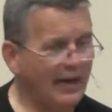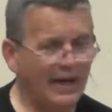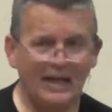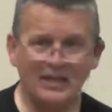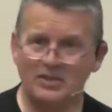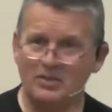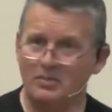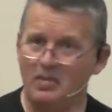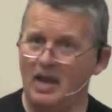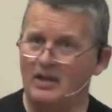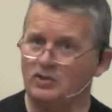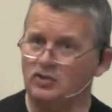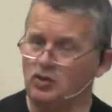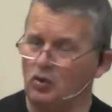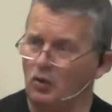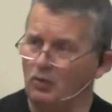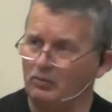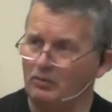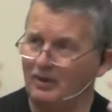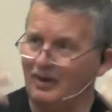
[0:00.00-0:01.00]
It's about
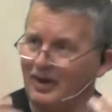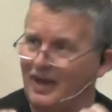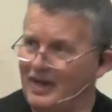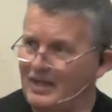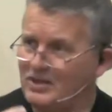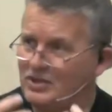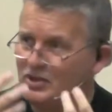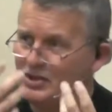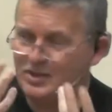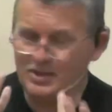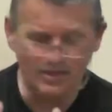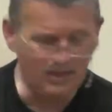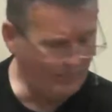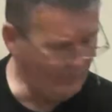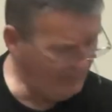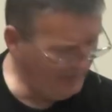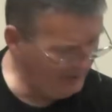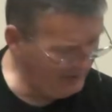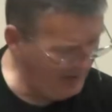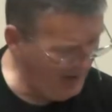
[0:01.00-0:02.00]
your
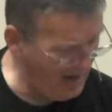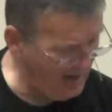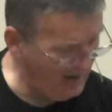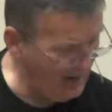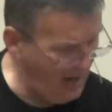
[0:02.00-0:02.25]
relationship with God.